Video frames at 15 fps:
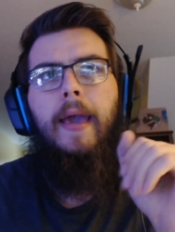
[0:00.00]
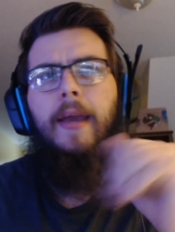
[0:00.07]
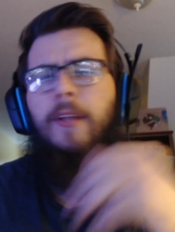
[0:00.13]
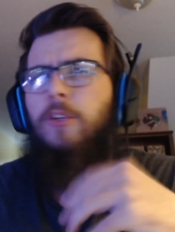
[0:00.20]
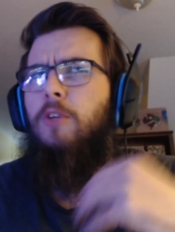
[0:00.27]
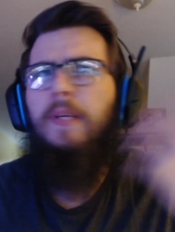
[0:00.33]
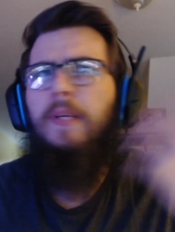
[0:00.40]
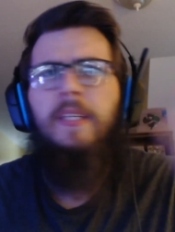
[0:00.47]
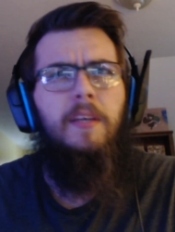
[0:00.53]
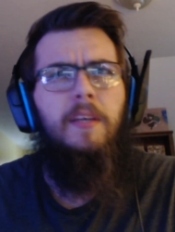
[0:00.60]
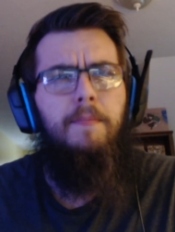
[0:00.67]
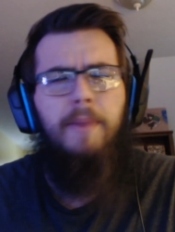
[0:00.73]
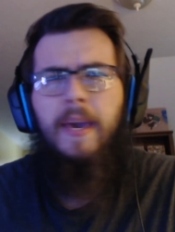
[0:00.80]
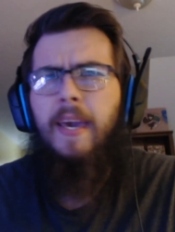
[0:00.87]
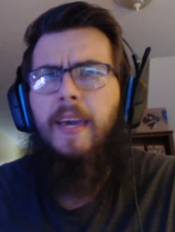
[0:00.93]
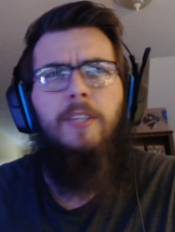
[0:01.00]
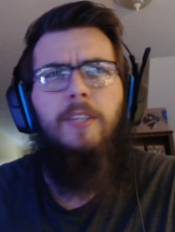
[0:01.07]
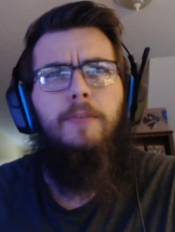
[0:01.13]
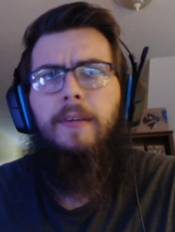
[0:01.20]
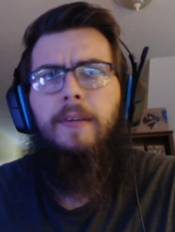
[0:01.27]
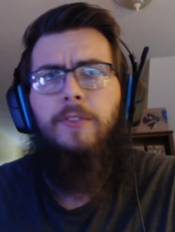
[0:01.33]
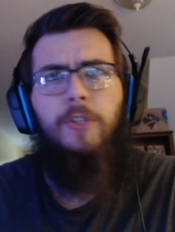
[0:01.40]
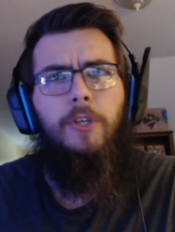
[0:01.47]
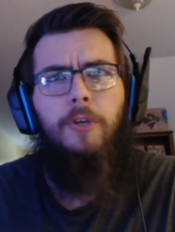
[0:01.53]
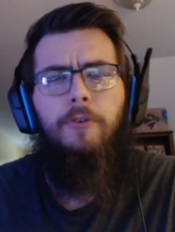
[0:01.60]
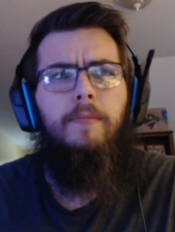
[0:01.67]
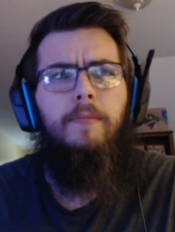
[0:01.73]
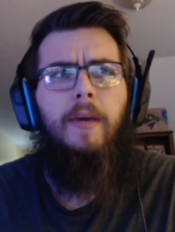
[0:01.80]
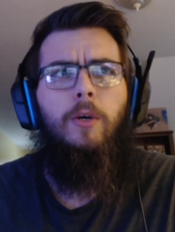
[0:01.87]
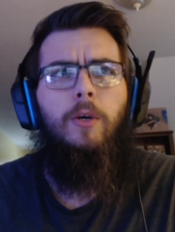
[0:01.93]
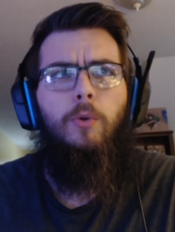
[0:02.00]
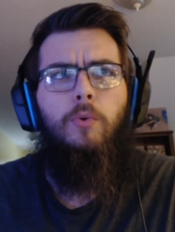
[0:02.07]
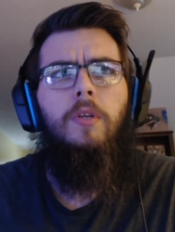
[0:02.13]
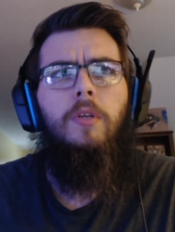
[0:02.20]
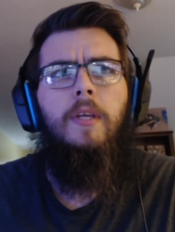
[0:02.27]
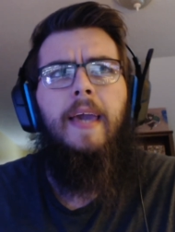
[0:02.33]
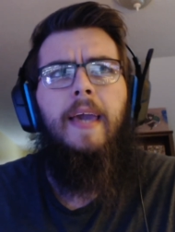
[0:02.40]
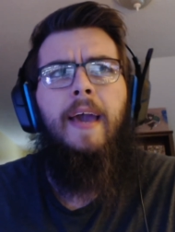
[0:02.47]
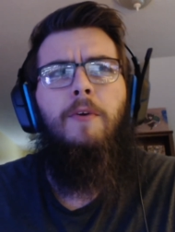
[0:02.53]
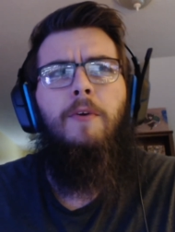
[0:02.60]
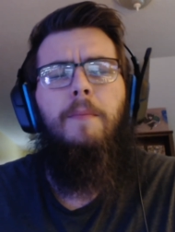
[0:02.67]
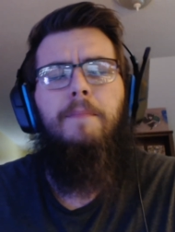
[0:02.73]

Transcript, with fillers: it took me to some page about securing my Google account,